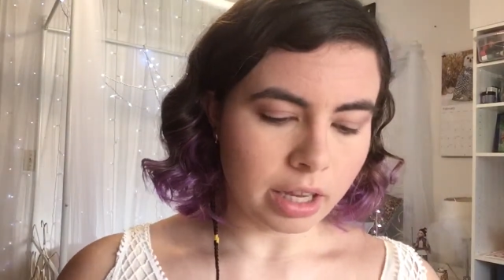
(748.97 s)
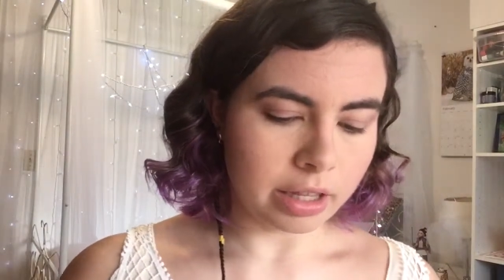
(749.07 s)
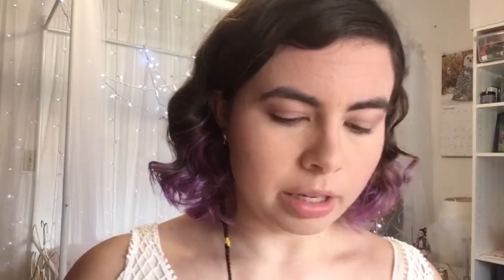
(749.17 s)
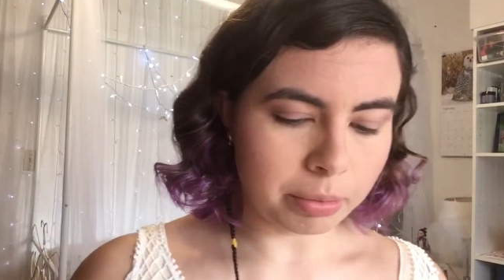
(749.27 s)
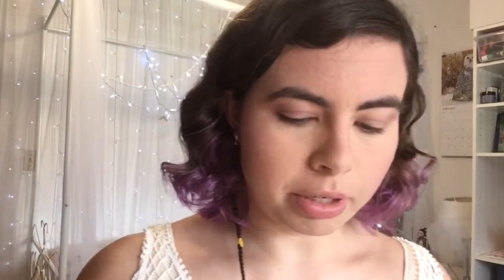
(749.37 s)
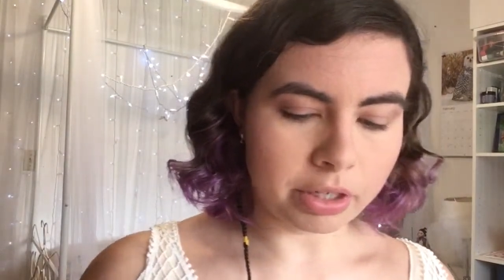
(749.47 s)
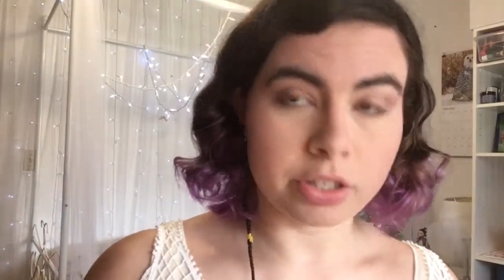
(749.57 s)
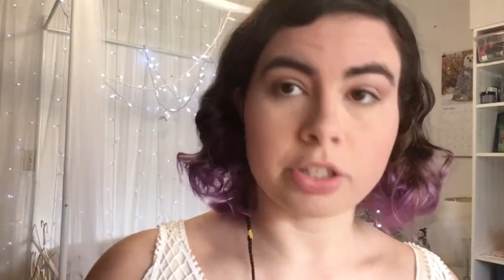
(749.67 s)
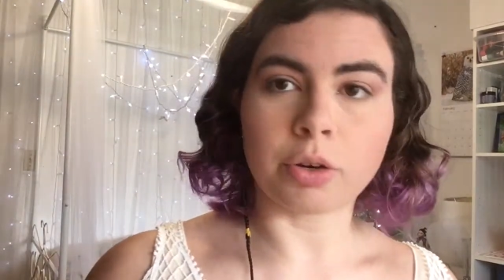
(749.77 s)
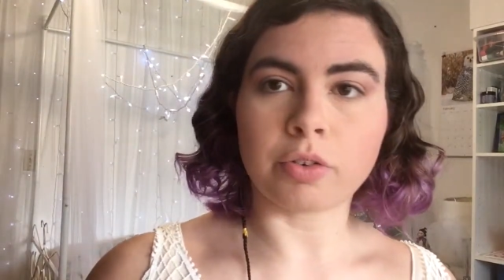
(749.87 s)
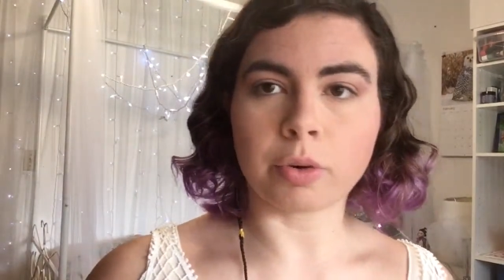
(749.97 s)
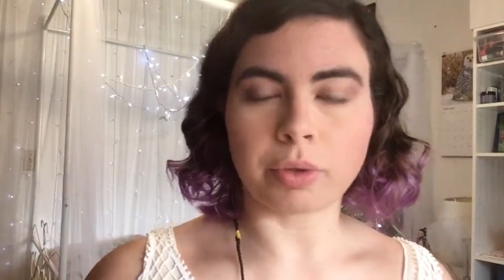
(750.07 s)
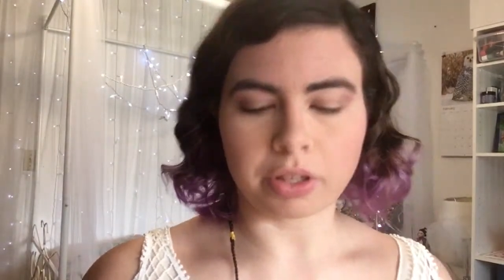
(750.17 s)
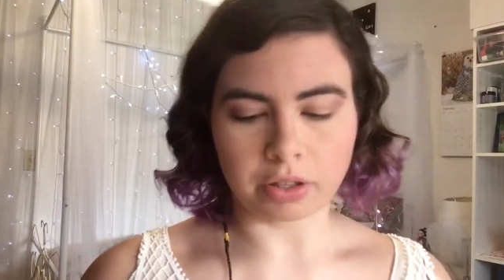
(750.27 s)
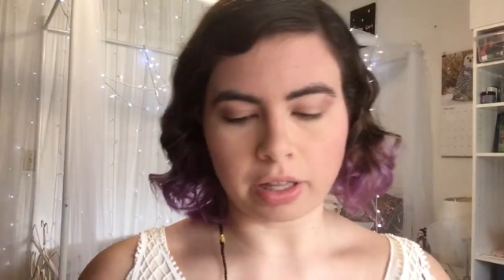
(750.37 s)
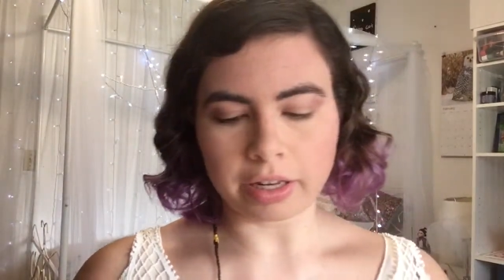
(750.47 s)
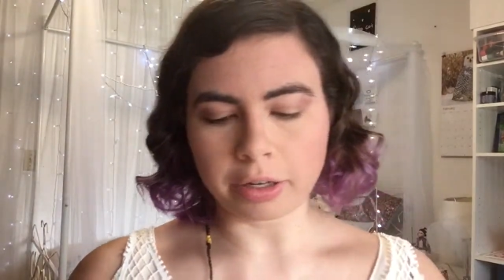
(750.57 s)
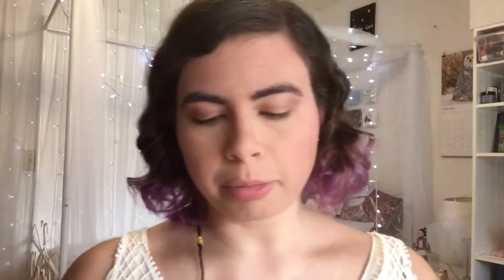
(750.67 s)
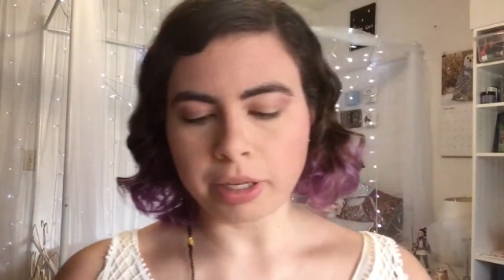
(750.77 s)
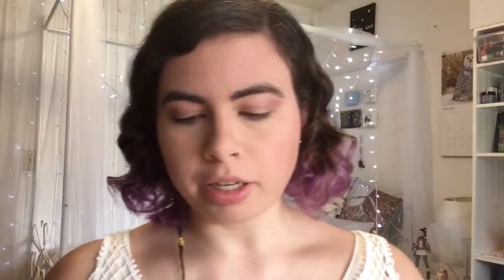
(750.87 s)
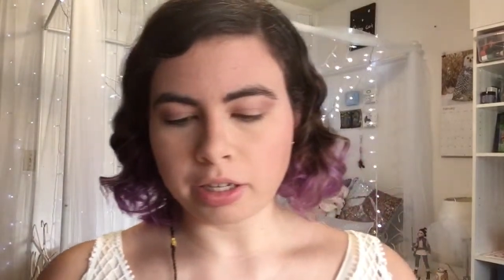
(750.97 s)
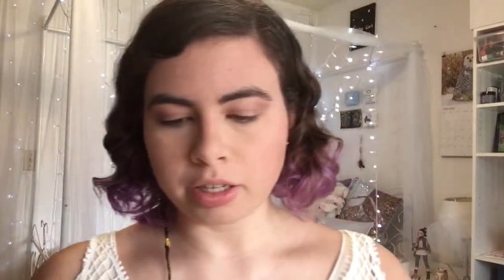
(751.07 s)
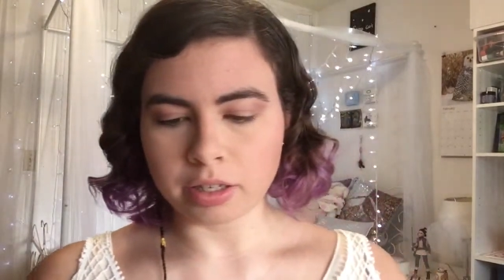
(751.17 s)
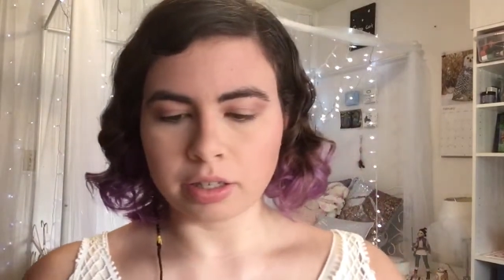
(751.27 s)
And then I'm going to just go over it with a lighter pink.